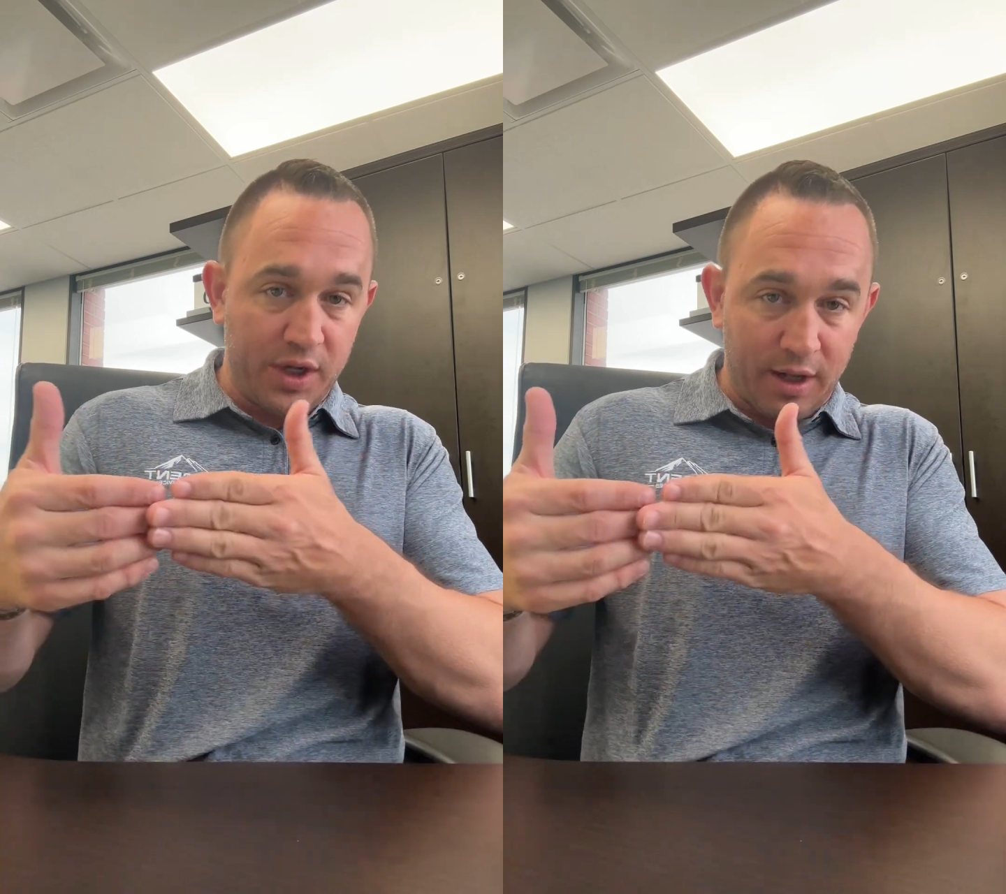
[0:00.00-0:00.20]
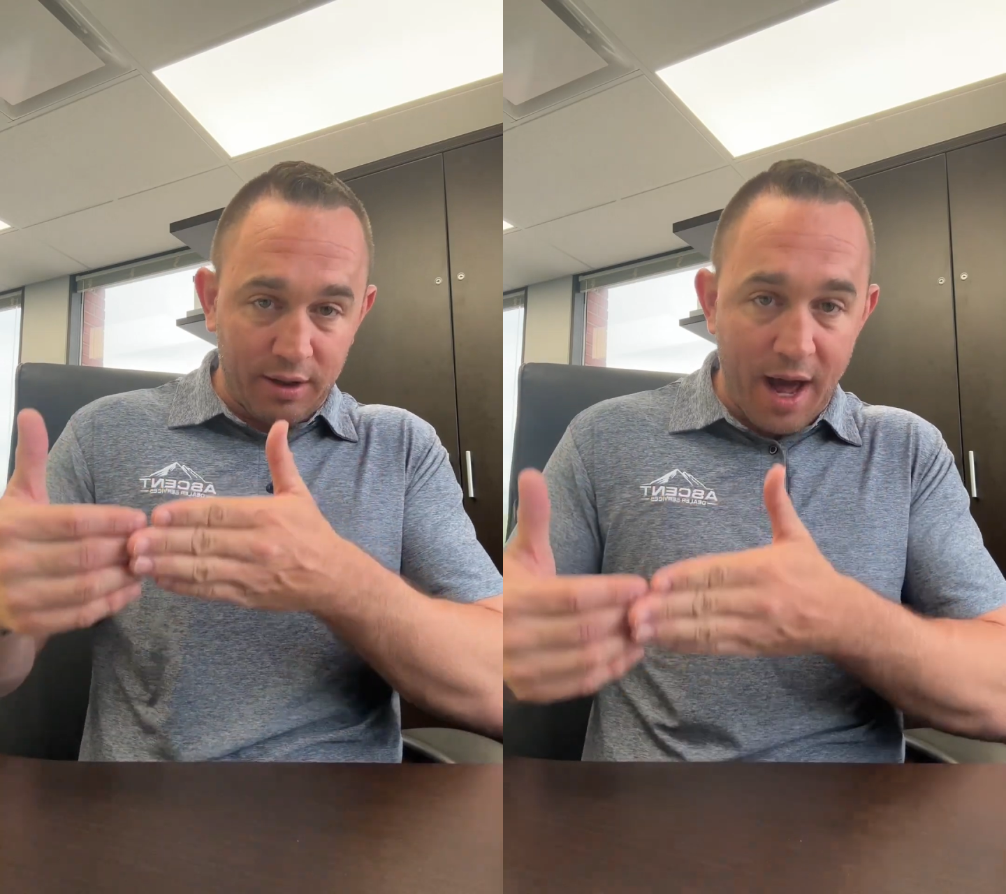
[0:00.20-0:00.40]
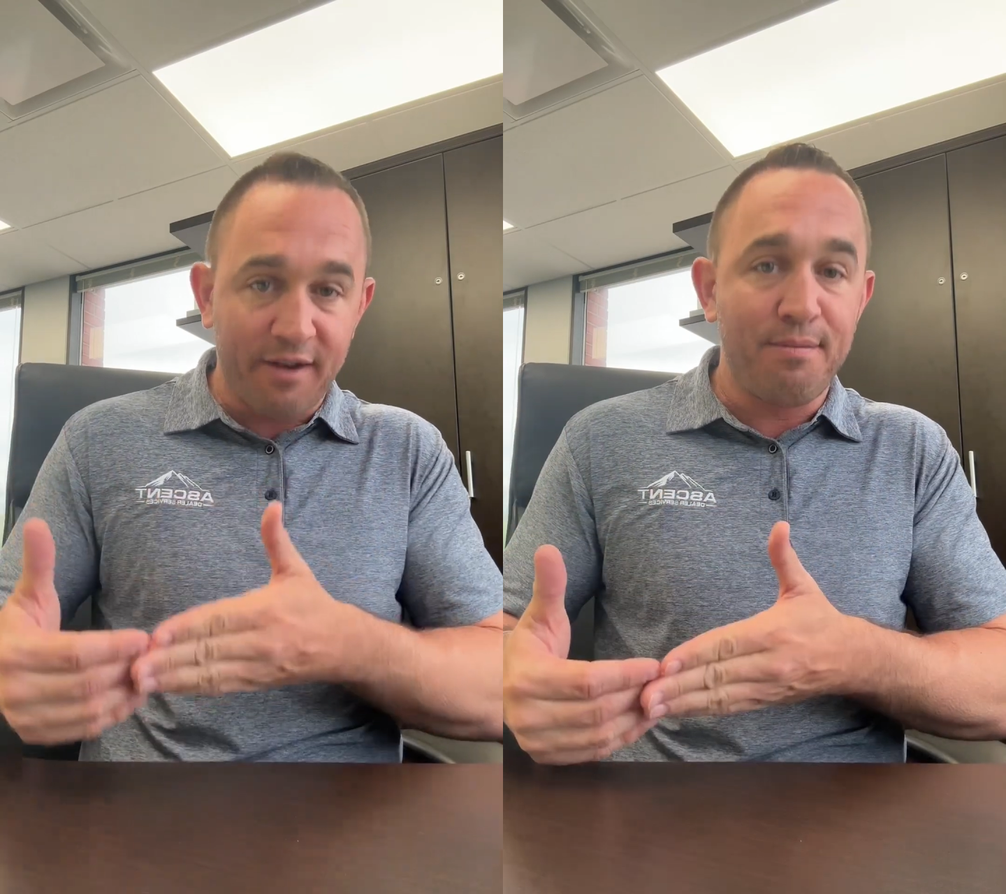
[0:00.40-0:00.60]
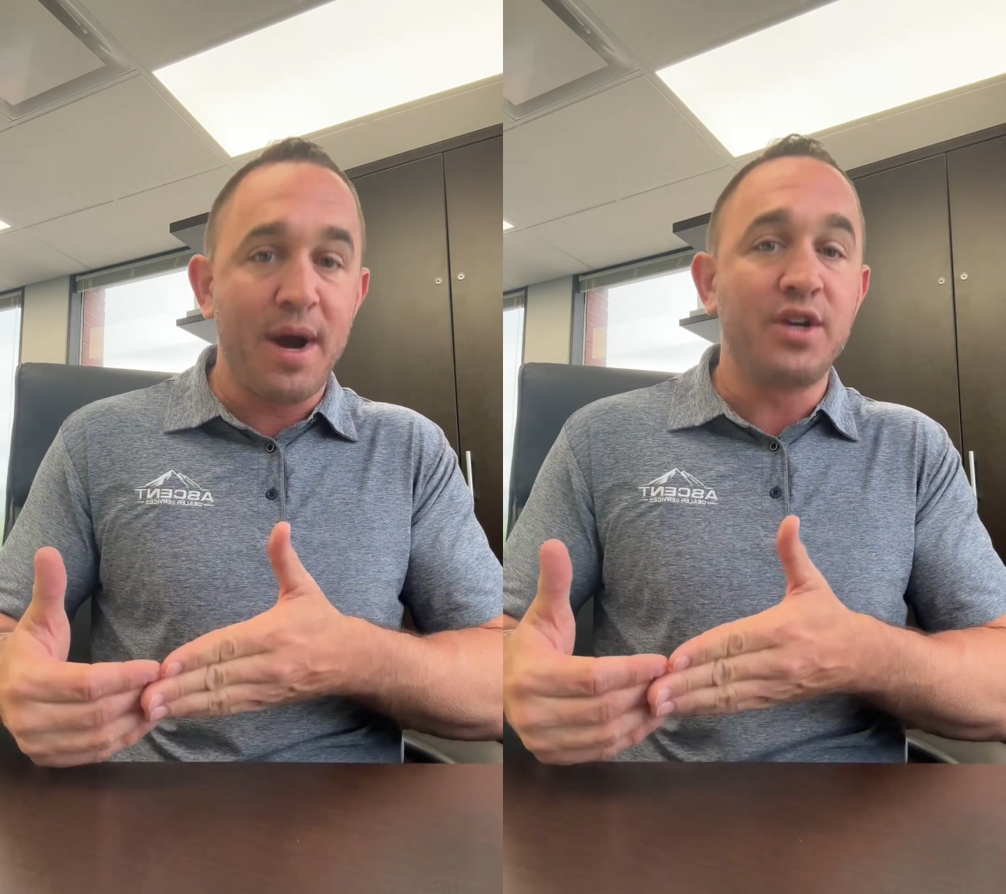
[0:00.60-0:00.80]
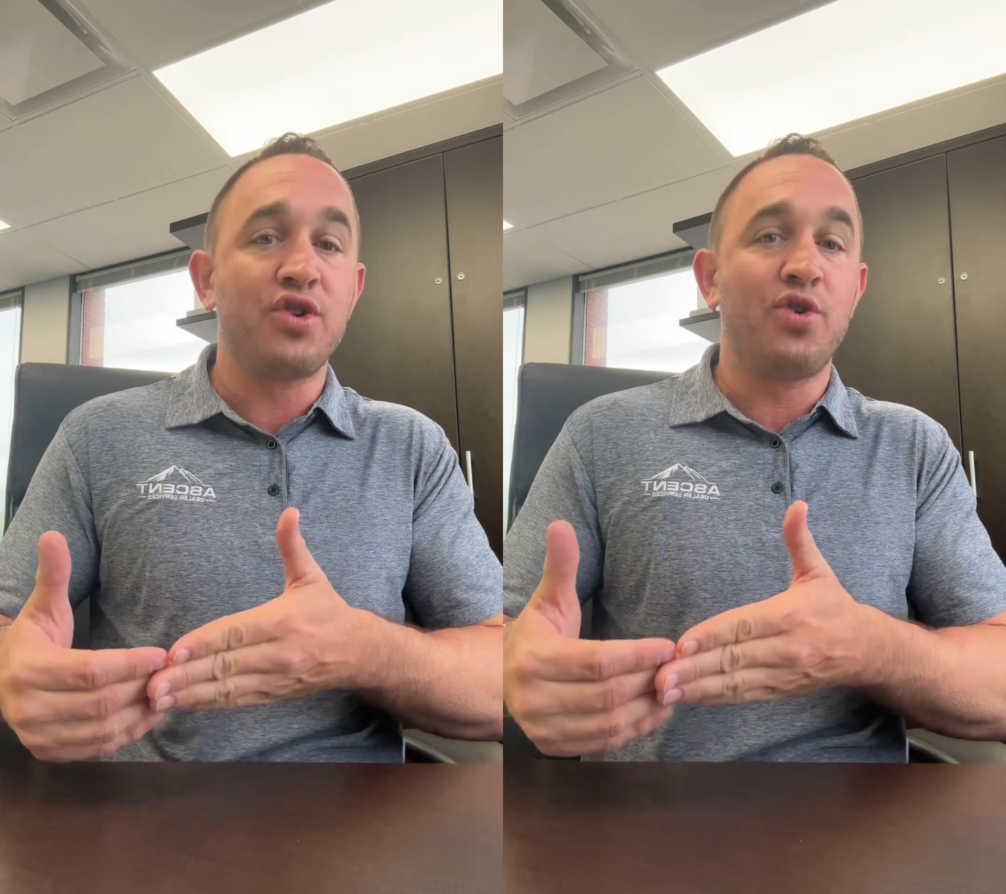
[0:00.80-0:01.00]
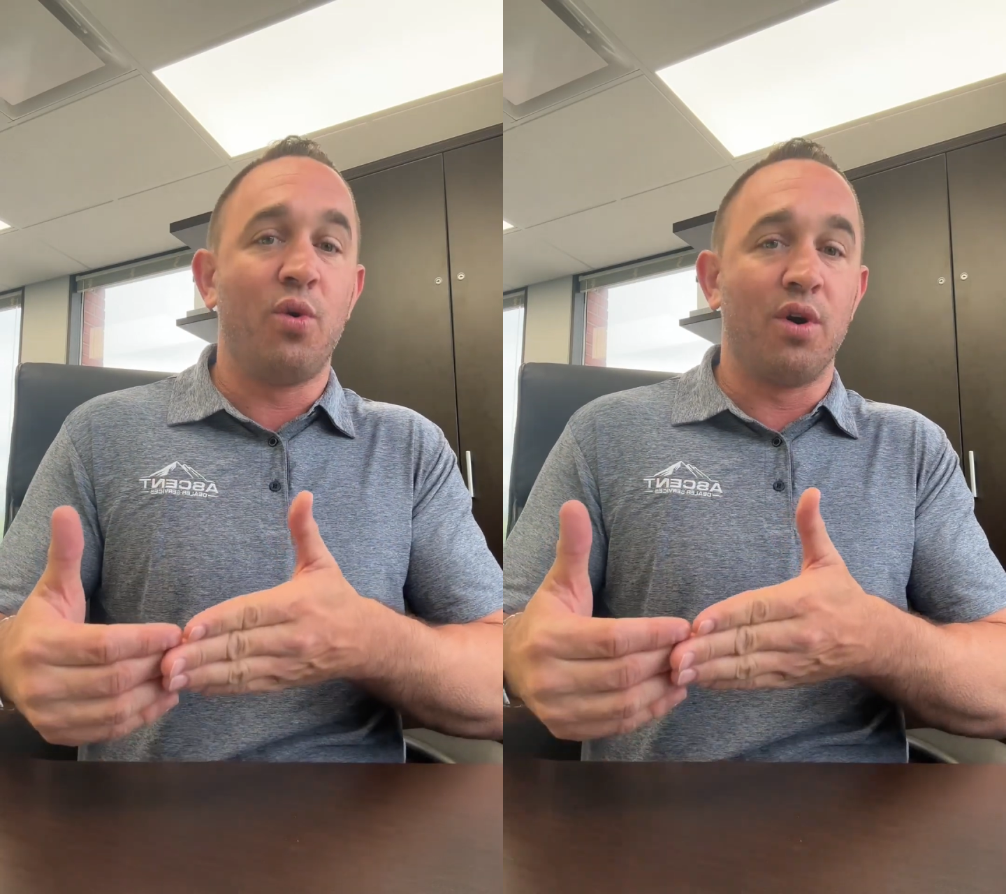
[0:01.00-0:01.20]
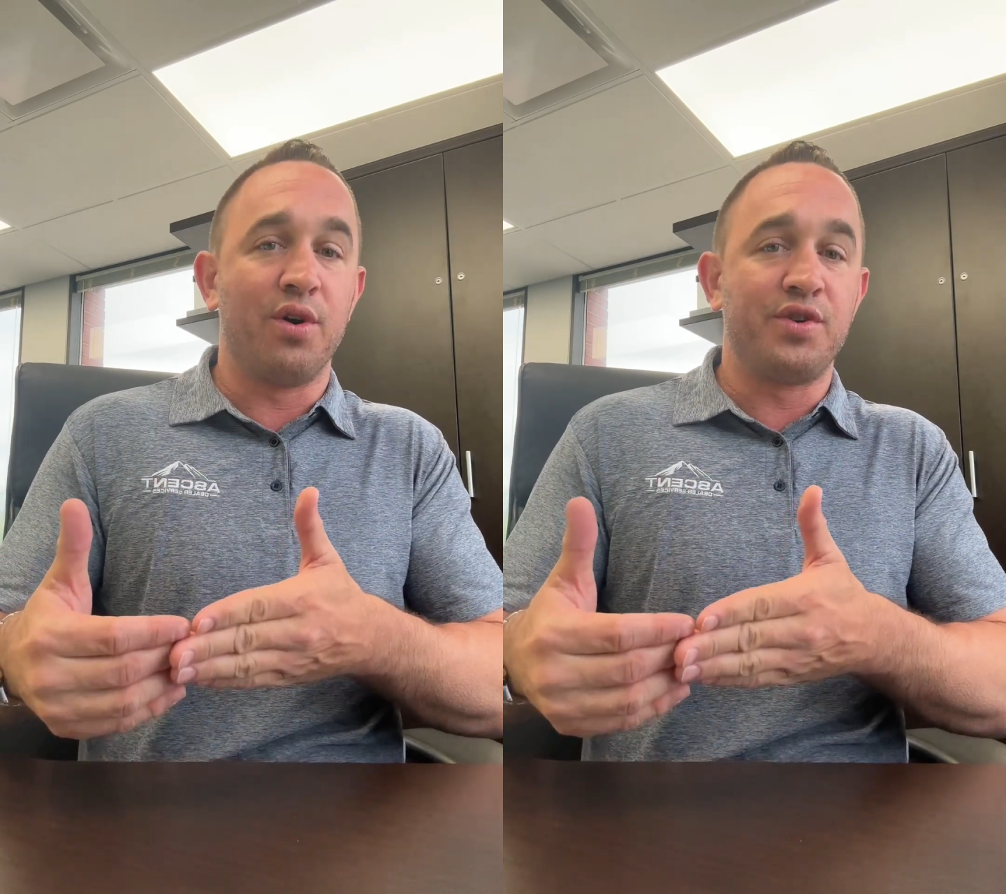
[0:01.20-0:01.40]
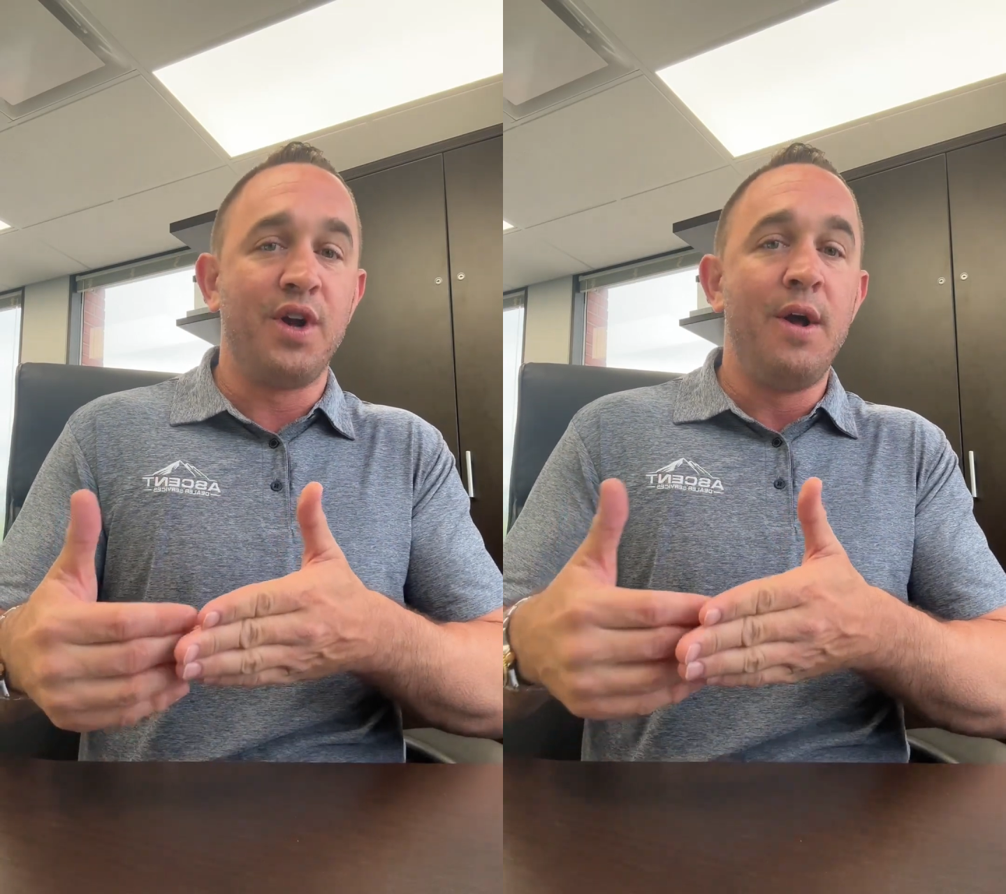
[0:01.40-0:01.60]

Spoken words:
in a lot of my stores